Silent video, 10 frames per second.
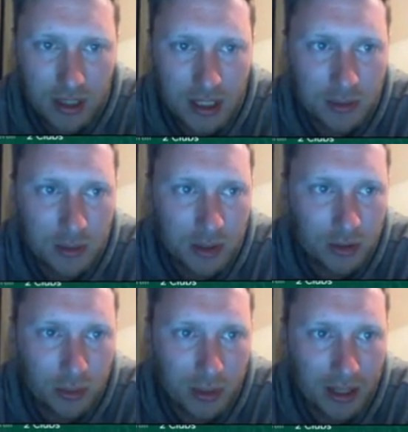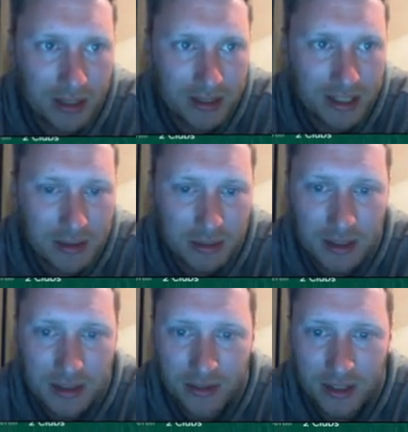he's my sort of player, centre
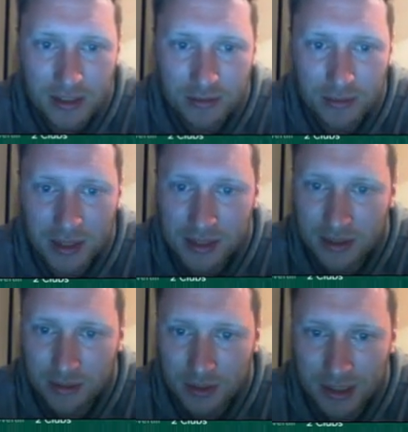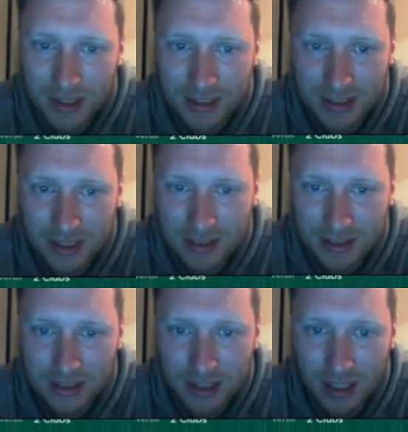mid, defensive mid, with these
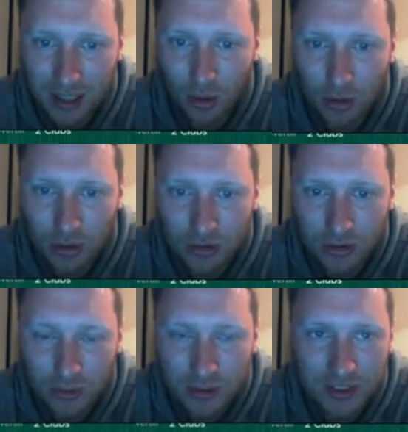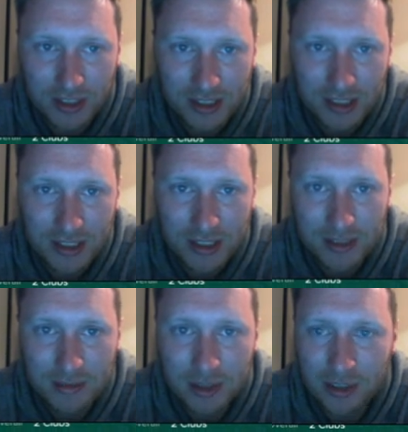stats. And long shot as well, 16.
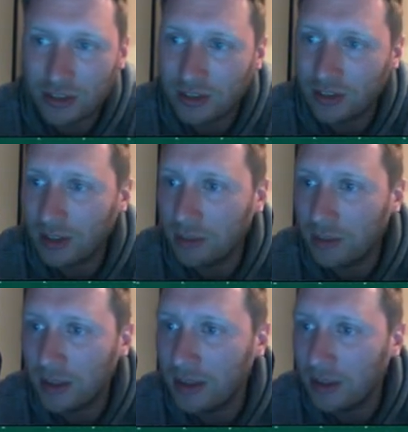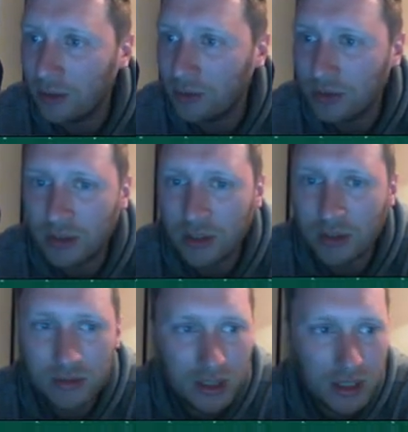Has he managed to grab many goals?
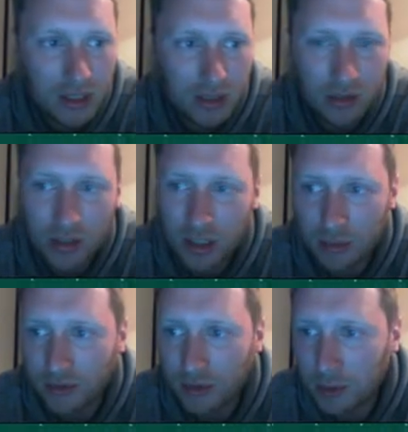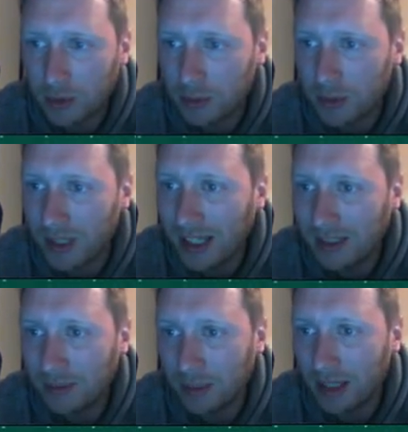No. Only a couple for Spurs, but
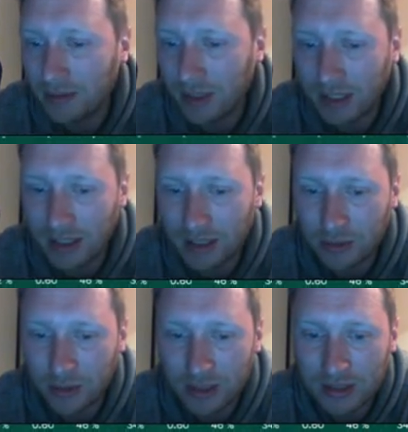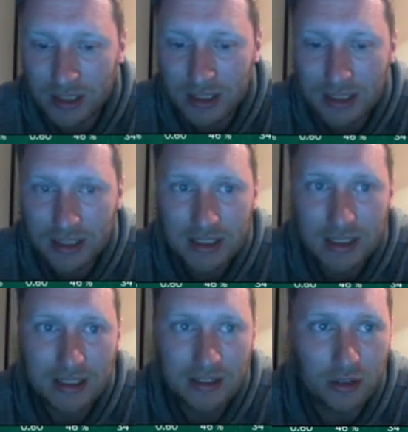he's playing regularly as well.
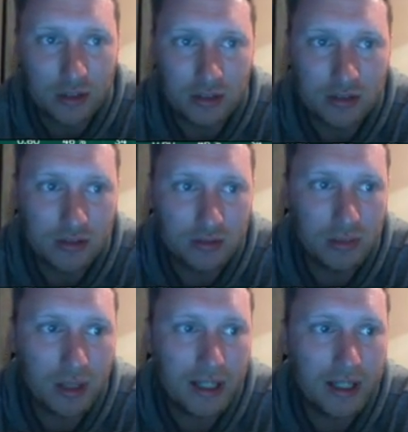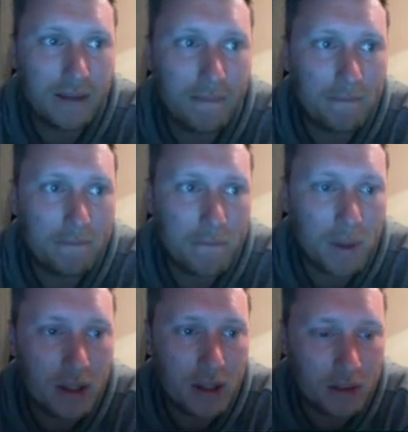He's a good player
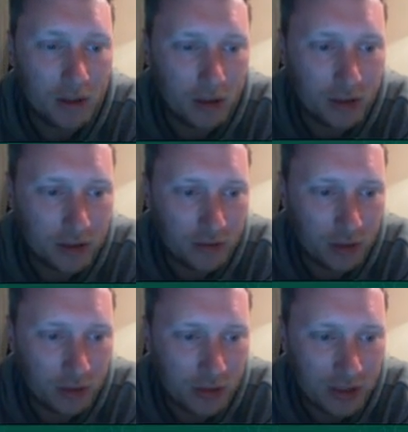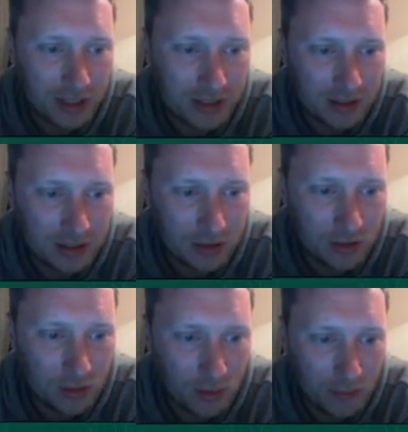by the looks of those stats
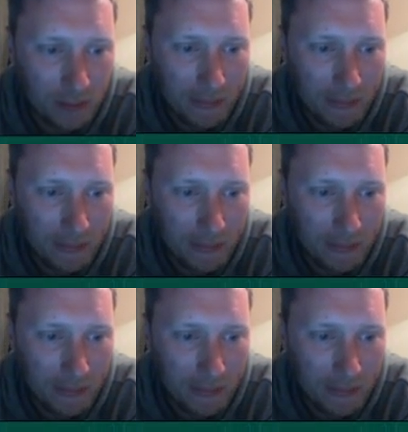too.